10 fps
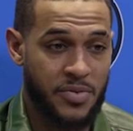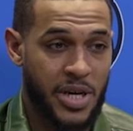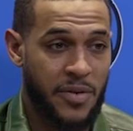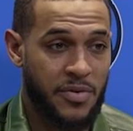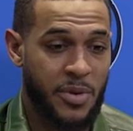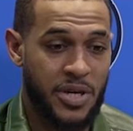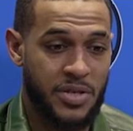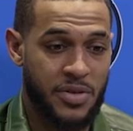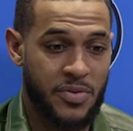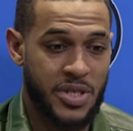We have to make
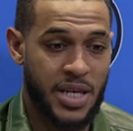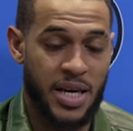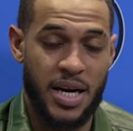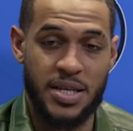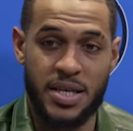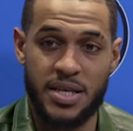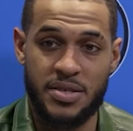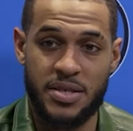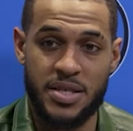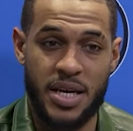sure we stay locked in
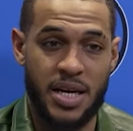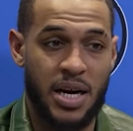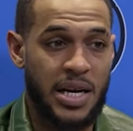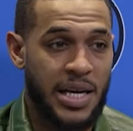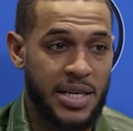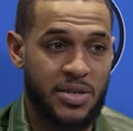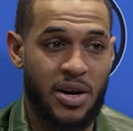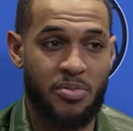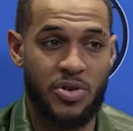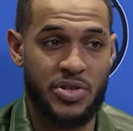to just like our keys and
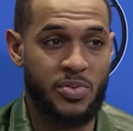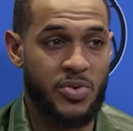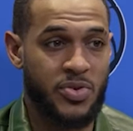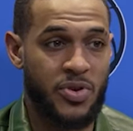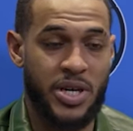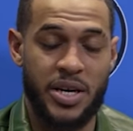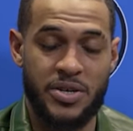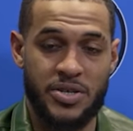our principles going down the